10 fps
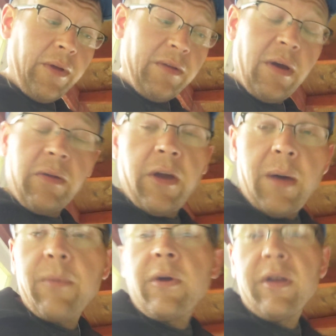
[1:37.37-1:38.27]
That's how they
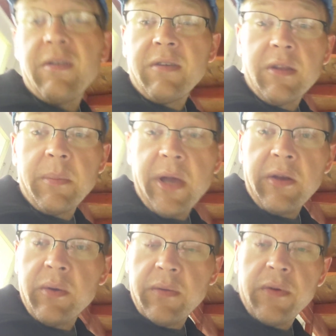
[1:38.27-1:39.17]
operate. It's in the
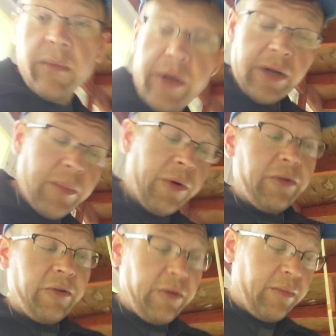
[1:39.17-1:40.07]
manual if you read it,
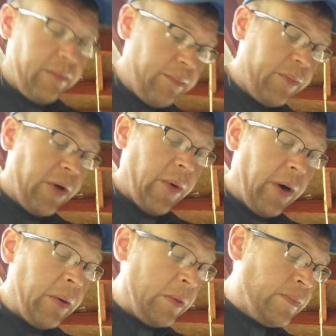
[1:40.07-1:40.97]
but just be
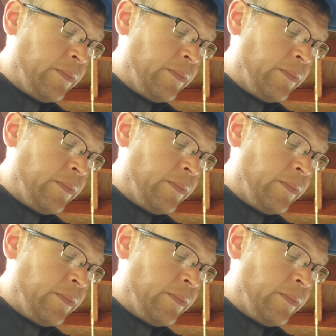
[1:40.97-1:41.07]
aware.